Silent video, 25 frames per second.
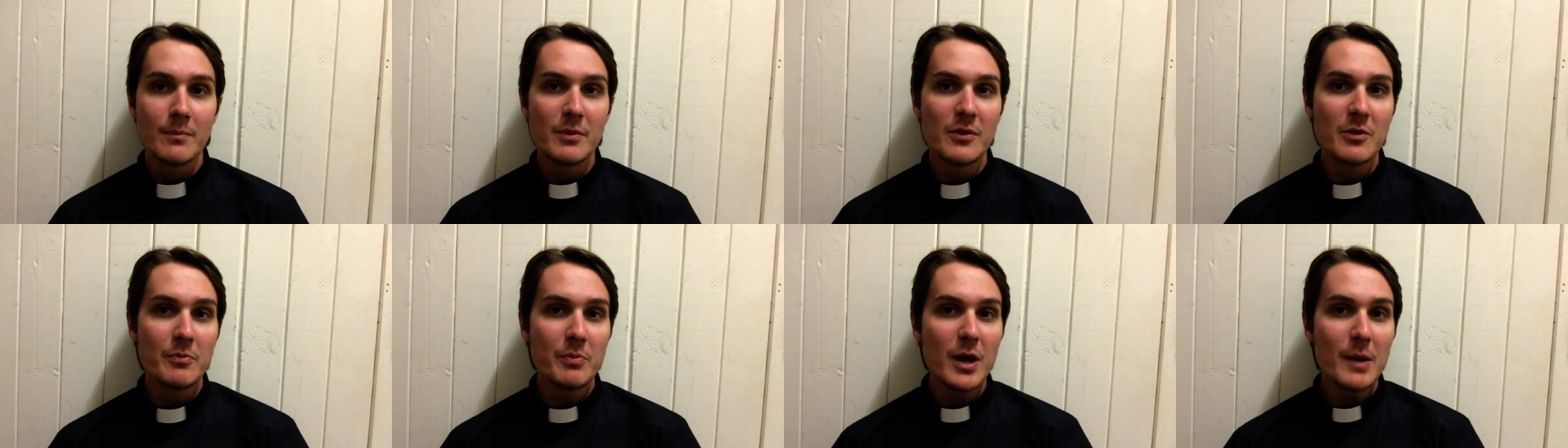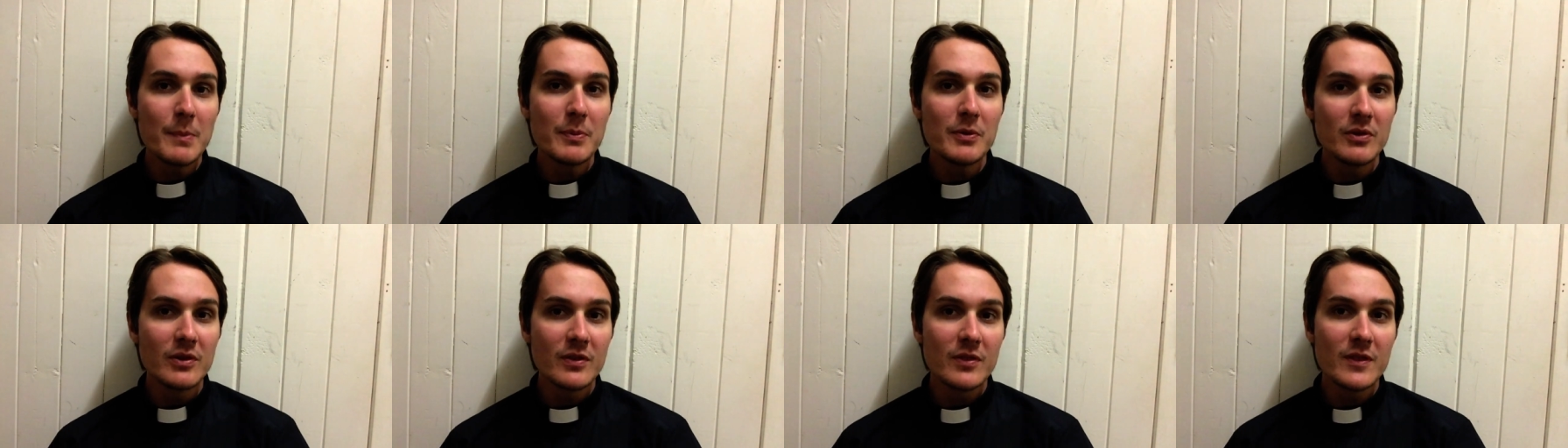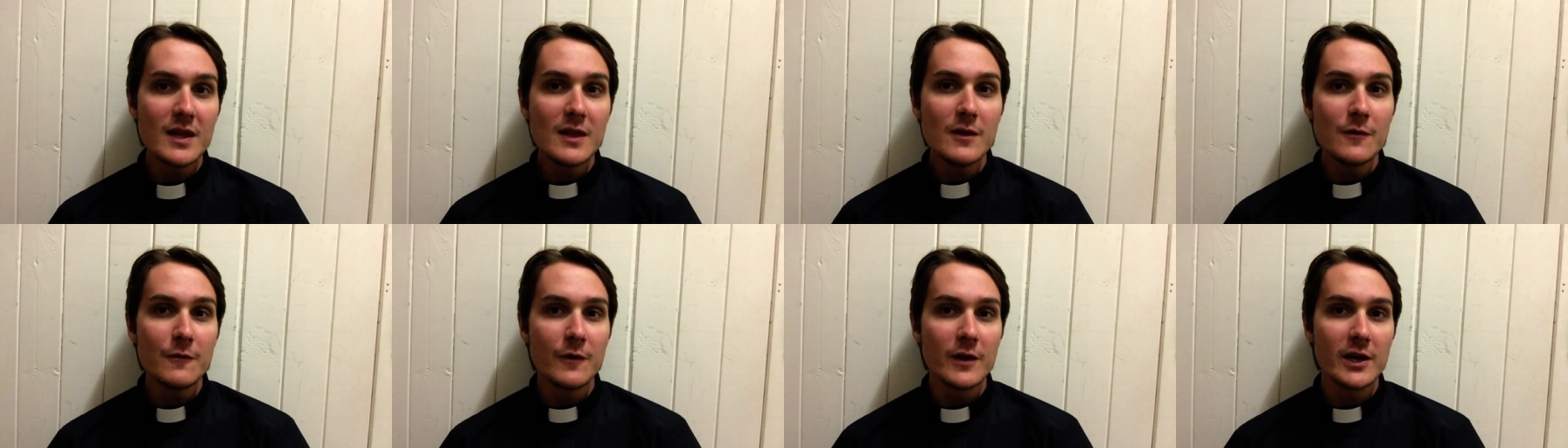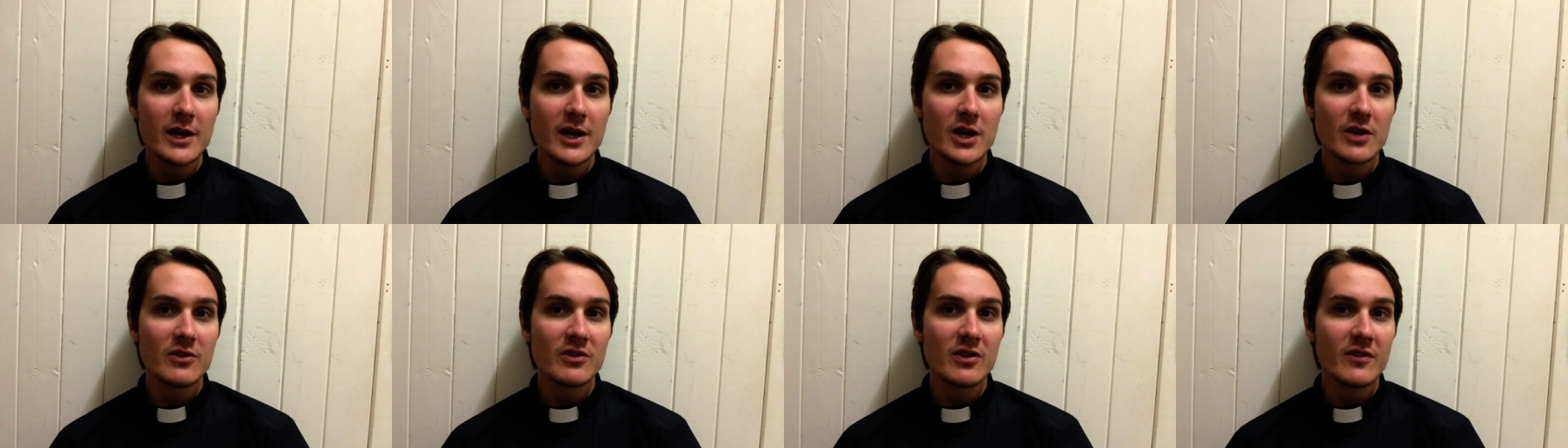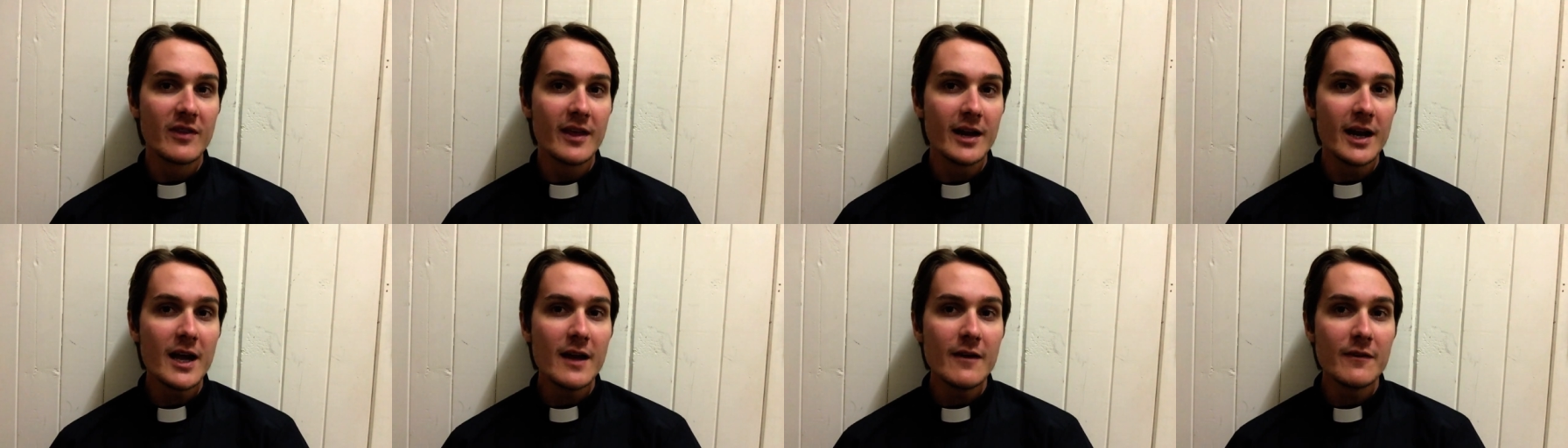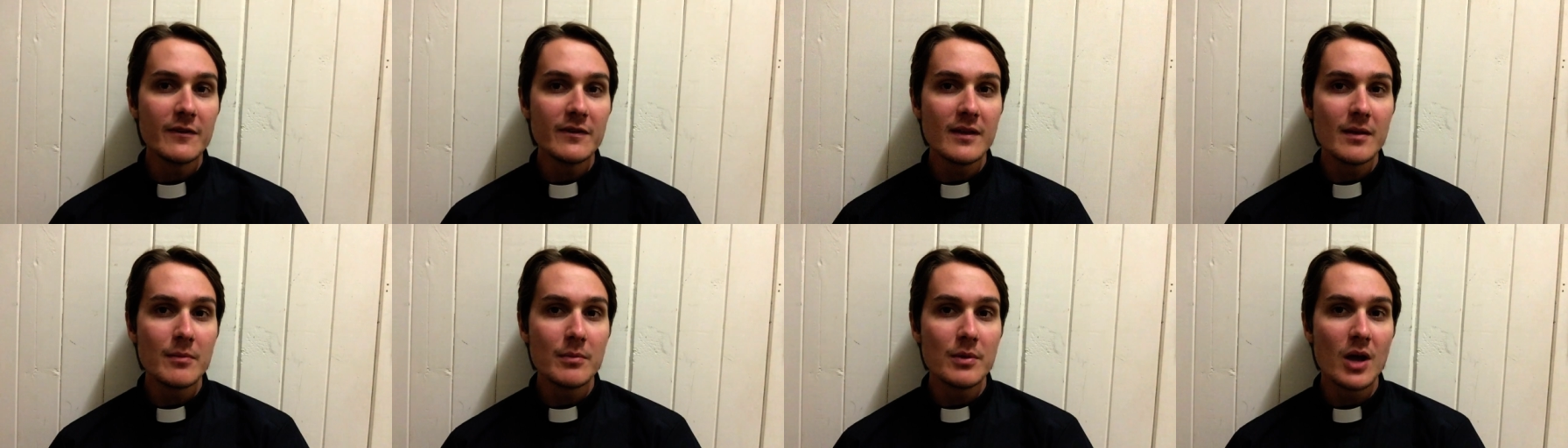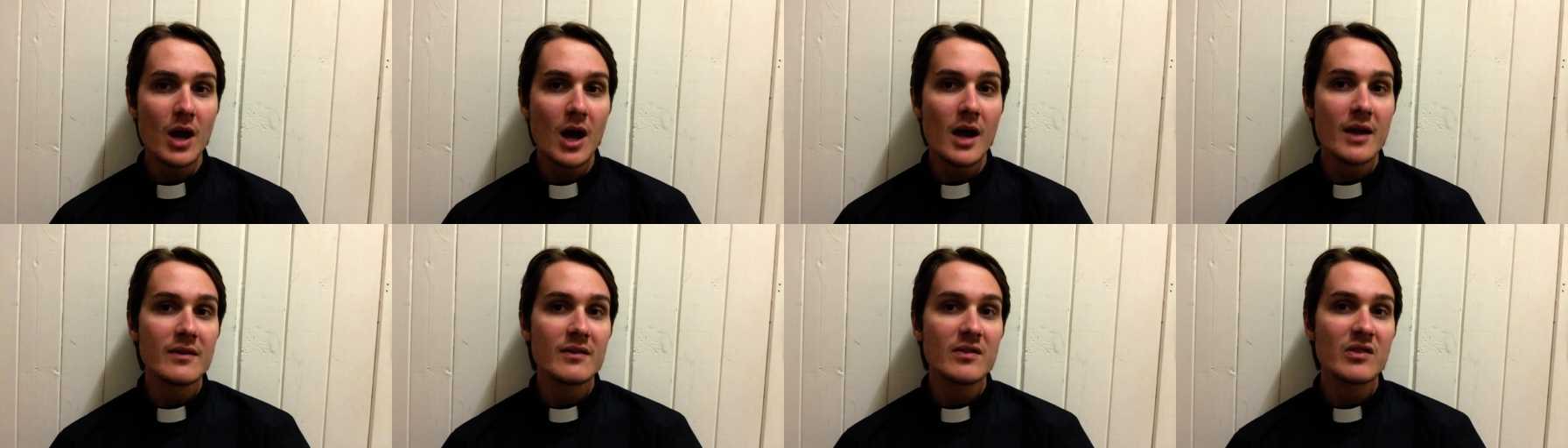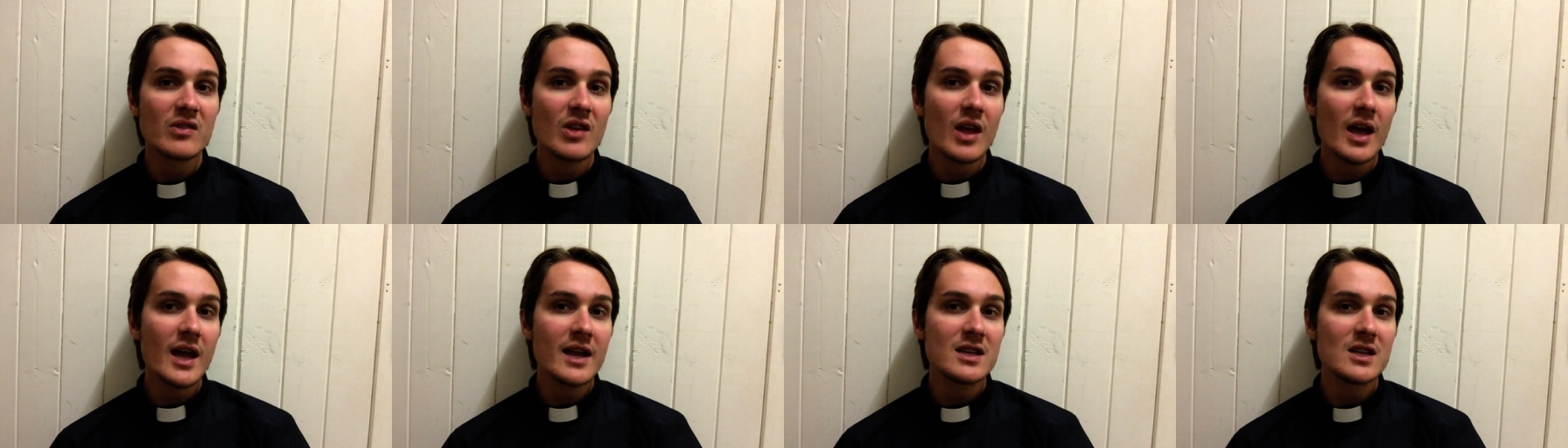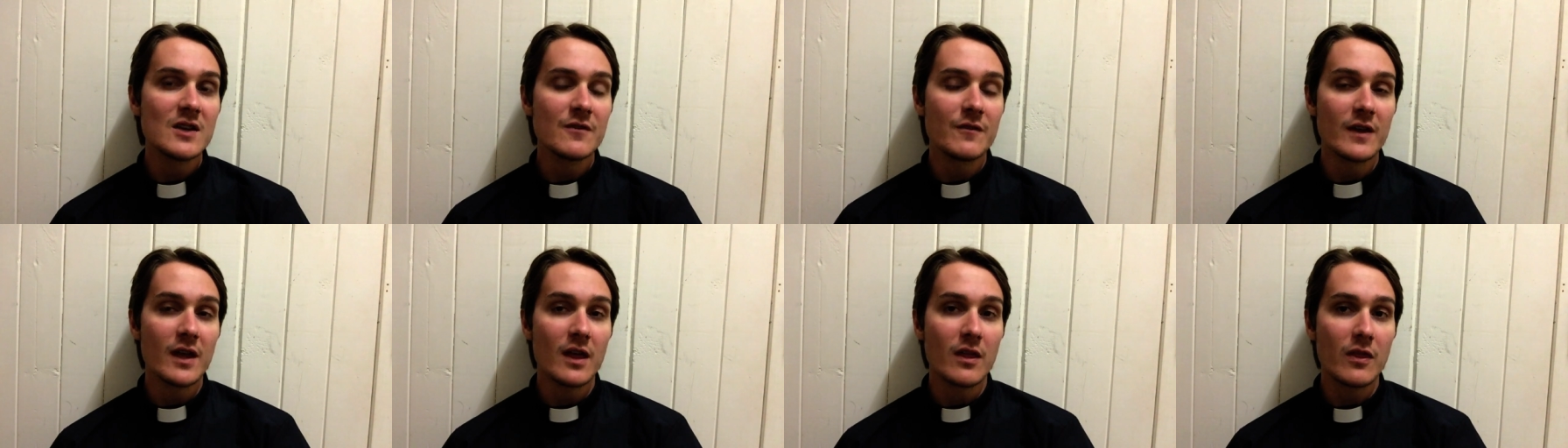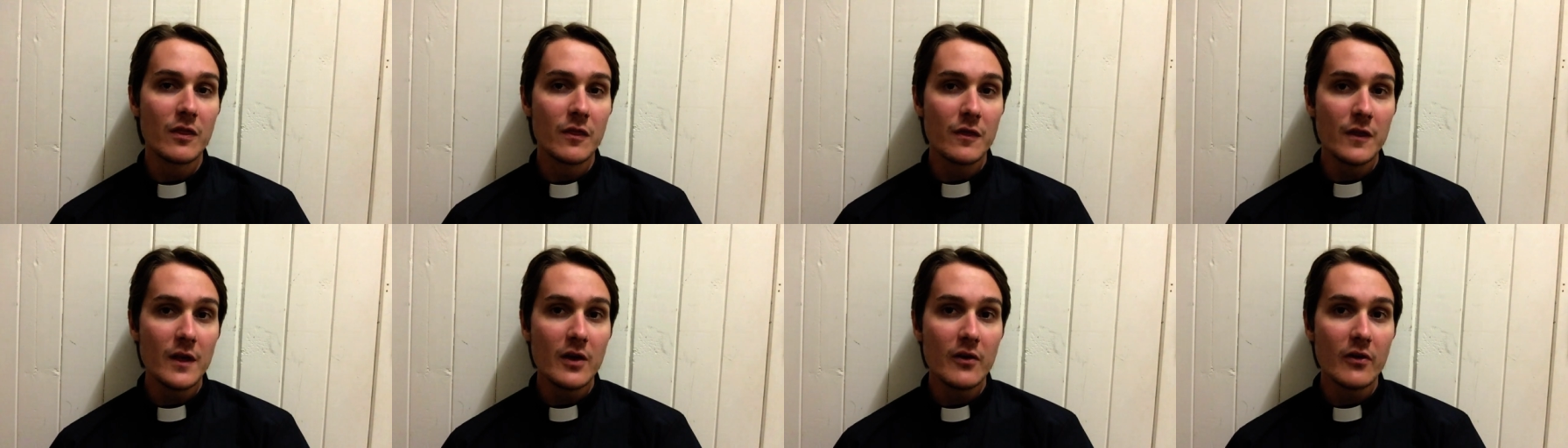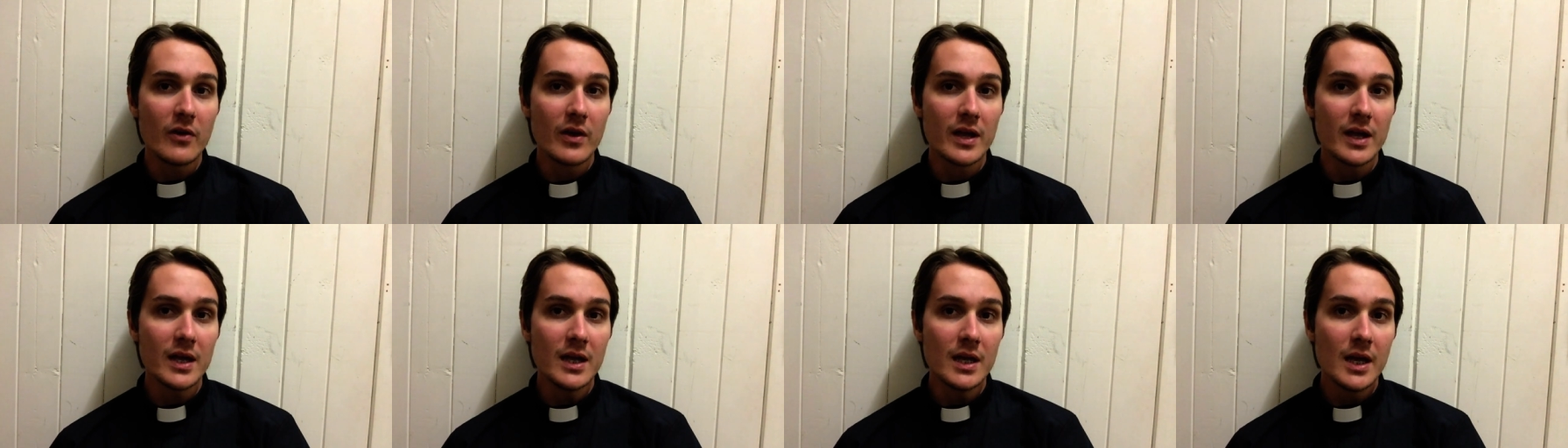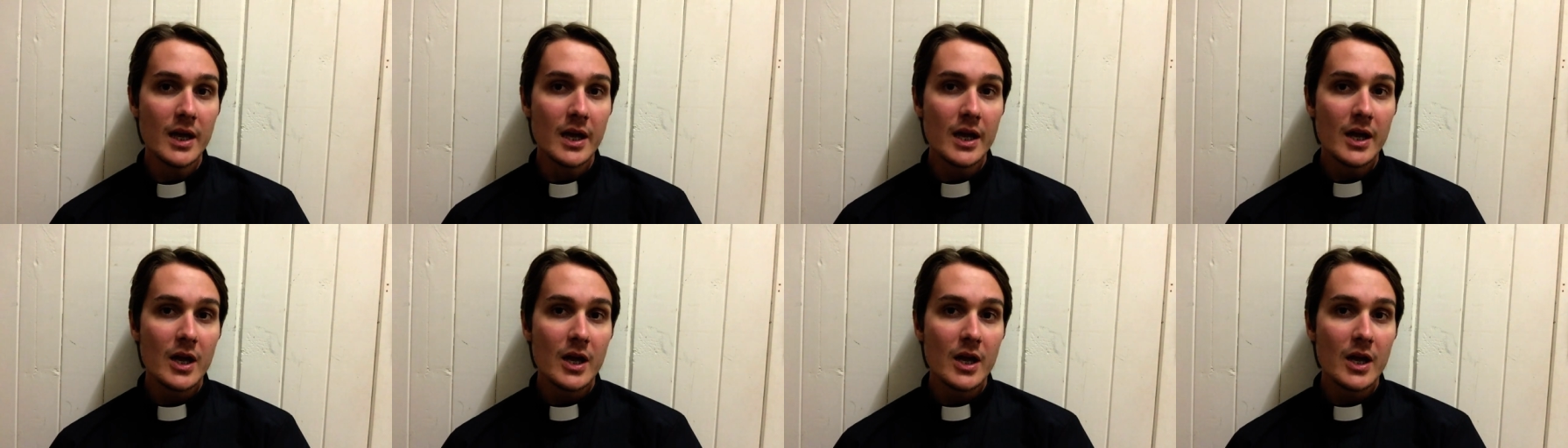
But the purpose of these videos is that I have some kind of scientific theory